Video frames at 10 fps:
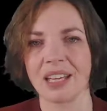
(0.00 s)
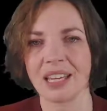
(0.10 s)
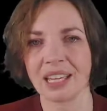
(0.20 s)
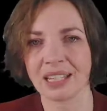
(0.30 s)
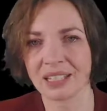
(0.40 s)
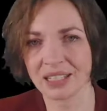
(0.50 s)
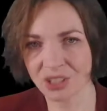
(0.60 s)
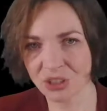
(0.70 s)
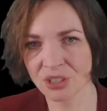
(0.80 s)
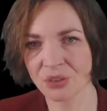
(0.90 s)
In
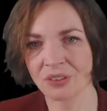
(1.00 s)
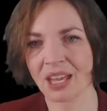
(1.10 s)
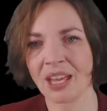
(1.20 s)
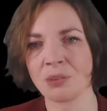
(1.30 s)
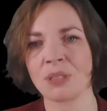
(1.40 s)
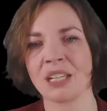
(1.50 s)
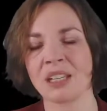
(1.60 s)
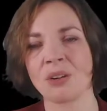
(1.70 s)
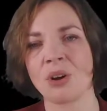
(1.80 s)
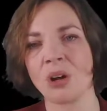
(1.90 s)
addition to that, we
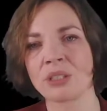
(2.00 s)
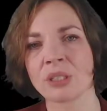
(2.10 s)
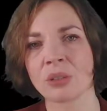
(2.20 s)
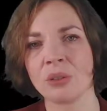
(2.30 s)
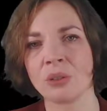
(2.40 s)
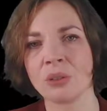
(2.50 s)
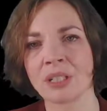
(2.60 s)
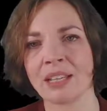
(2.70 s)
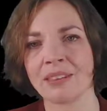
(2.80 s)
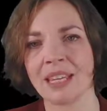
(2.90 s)
can also look
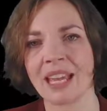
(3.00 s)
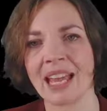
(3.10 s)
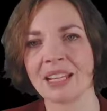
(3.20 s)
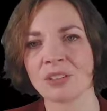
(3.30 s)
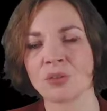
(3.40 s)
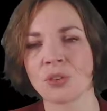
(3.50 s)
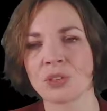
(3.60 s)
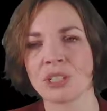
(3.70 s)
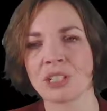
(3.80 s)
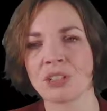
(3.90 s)
at the
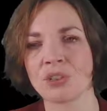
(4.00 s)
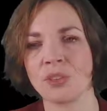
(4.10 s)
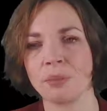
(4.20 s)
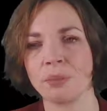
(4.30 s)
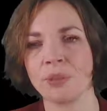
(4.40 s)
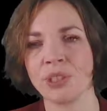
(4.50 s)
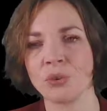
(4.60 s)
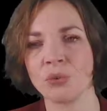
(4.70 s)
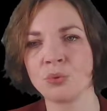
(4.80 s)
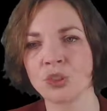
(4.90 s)
electron
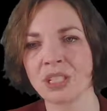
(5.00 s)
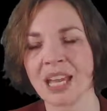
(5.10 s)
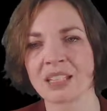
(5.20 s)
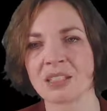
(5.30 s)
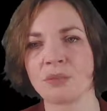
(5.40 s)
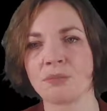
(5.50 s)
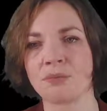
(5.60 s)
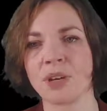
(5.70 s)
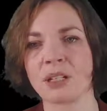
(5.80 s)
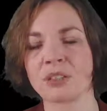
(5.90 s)
distribution as a
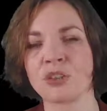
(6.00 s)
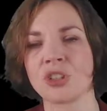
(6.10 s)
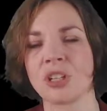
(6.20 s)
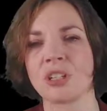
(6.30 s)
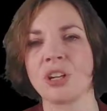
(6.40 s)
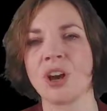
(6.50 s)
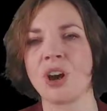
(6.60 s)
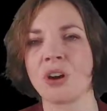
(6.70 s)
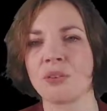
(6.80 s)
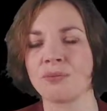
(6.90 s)
function
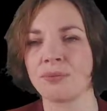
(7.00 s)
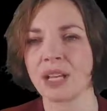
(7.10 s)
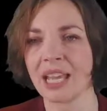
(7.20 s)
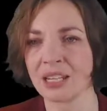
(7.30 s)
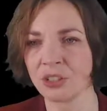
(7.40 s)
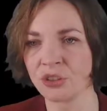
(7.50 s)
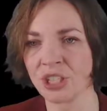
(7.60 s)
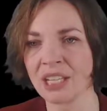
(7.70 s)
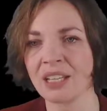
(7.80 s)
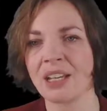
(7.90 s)
of
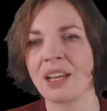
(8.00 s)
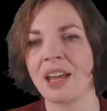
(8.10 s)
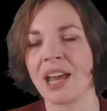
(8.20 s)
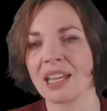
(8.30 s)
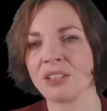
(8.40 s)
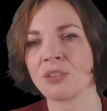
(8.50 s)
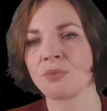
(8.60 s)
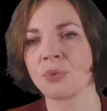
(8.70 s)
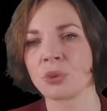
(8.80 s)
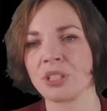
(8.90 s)
energy and
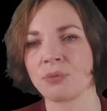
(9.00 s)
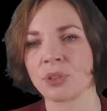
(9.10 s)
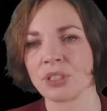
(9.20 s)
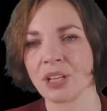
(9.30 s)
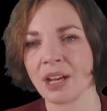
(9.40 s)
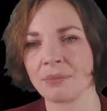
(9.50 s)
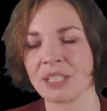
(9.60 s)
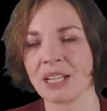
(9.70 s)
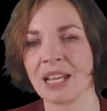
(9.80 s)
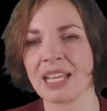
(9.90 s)
for different time
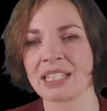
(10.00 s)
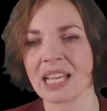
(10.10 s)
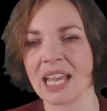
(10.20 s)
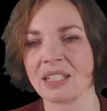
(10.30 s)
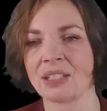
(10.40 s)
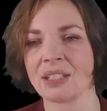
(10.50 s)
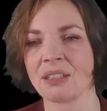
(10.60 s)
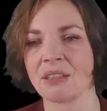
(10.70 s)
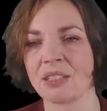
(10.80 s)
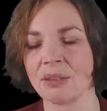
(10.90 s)
delays and
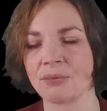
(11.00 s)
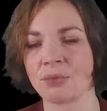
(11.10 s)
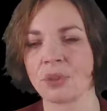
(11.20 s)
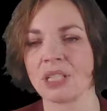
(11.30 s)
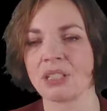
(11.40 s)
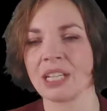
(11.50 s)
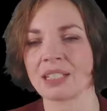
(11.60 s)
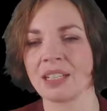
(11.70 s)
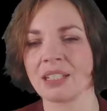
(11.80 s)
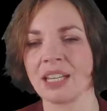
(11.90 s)
the different
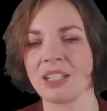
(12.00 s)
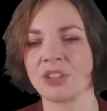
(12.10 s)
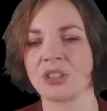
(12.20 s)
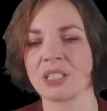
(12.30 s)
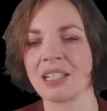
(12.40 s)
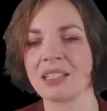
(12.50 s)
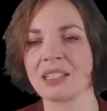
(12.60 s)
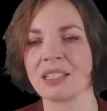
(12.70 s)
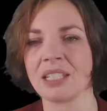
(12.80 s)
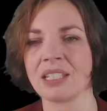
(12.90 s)
excitation
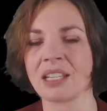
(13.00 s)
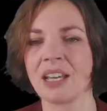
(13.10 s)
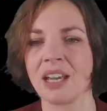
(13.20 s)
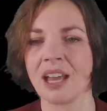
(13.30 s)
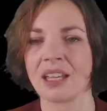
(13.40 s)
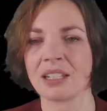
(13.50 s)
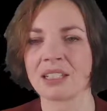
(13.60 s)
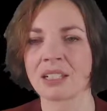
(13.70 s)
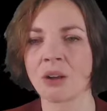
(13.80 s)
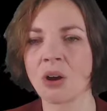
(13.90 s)
densities. And
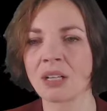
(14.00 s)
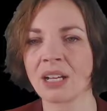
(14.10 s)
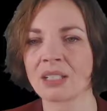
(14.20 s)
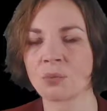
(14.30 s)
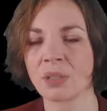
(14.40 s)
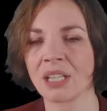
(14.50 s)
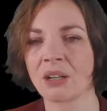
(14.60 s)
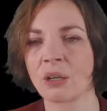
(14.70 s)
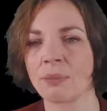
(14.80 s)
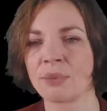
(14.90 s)
as long as we
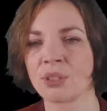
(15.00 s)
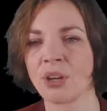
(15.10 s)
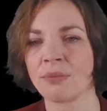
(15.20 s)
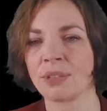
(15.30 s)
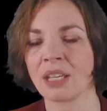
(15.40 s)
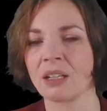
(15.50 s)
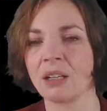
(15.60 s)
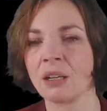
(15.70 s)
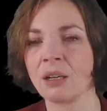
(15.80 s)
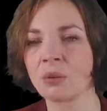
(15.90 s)
are observing a
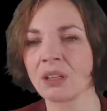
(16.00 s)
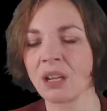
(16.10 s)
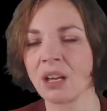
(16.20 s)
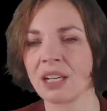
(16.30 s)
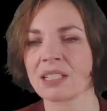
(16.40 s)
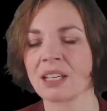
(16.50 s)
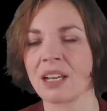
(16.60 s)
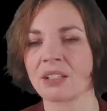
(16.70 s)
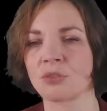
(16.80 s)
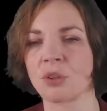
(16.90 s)
localized
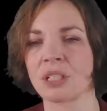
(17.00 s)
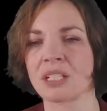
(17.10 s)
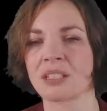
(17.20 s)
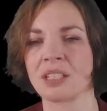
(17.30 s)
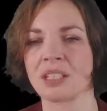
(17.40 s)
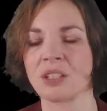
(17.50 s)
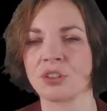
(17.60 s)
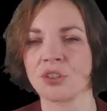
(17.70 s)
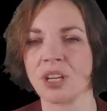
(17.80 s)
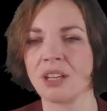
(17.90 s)
electronic
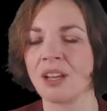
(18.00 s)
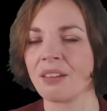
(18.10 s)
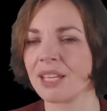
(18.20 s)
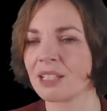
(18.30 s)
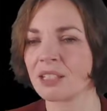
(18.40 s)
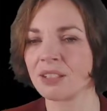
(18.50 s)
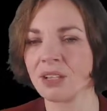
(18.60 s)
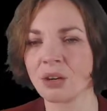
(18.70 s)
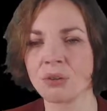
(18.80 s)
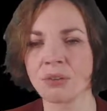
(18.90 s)
signature, there is
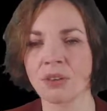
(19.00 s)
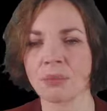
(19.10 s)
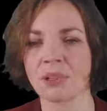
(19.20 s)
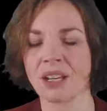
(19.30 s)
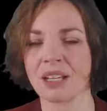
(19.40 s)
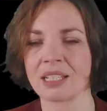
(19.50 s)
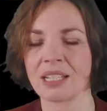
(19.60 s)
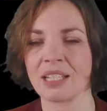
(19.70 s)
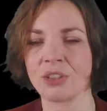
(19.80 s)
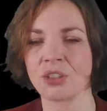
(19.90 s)
no
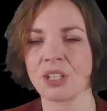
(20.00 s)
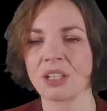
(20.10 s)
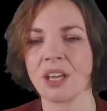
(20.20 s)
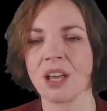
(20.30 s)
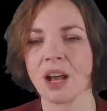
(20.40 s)
thermalization.